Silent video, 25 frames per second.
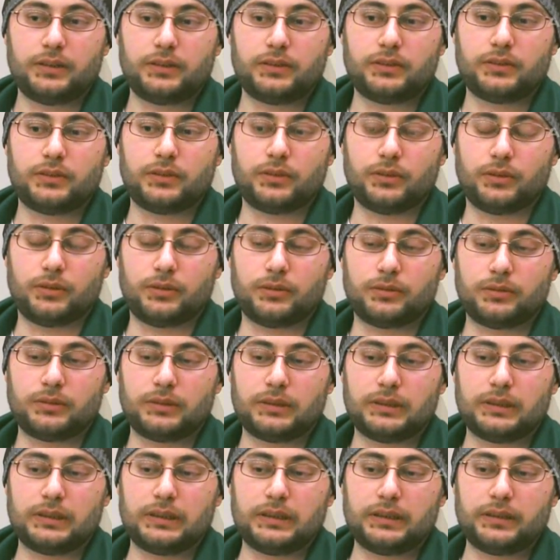So
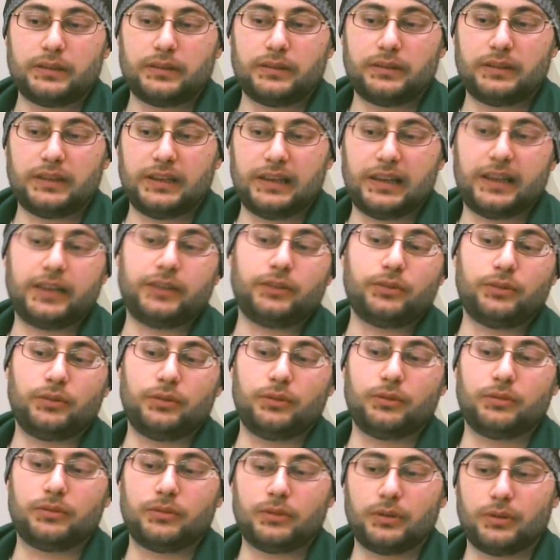they lied to
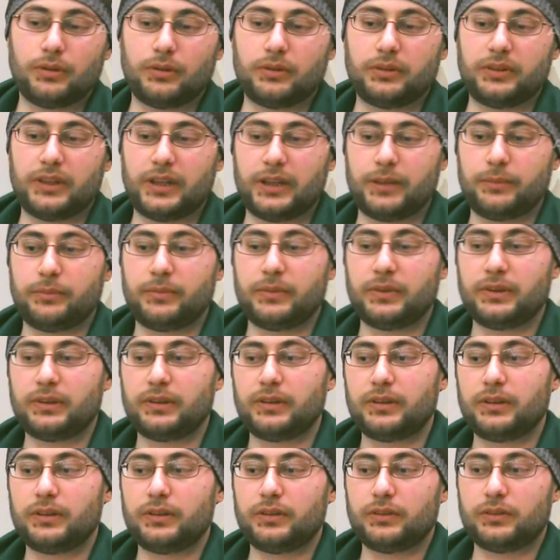you the whole time.
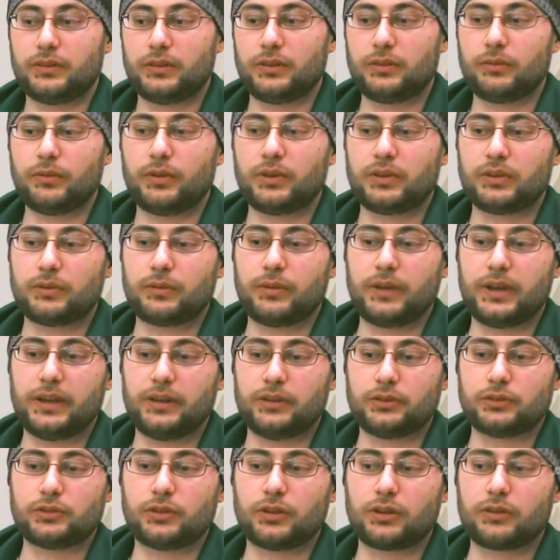So this was
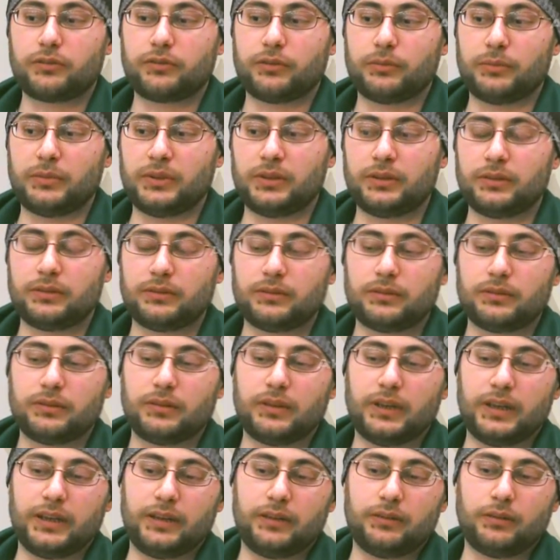quite a shock for me,
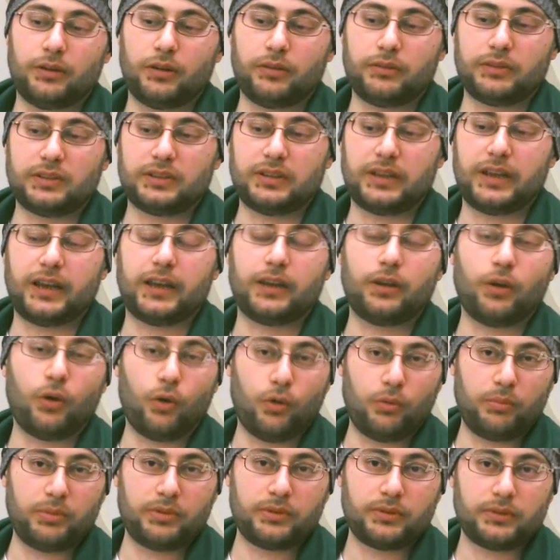and obviously I had
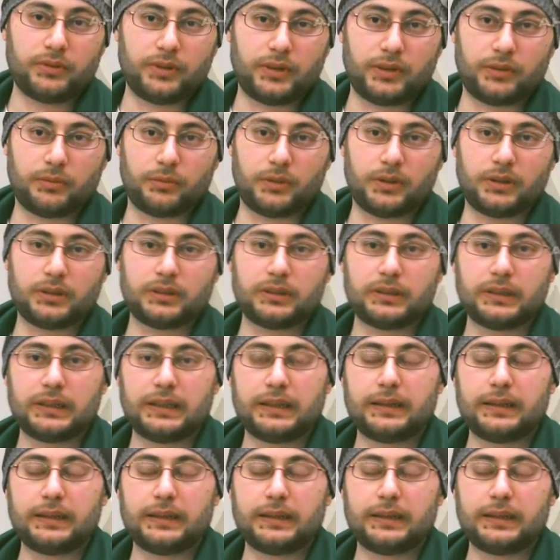hope as well.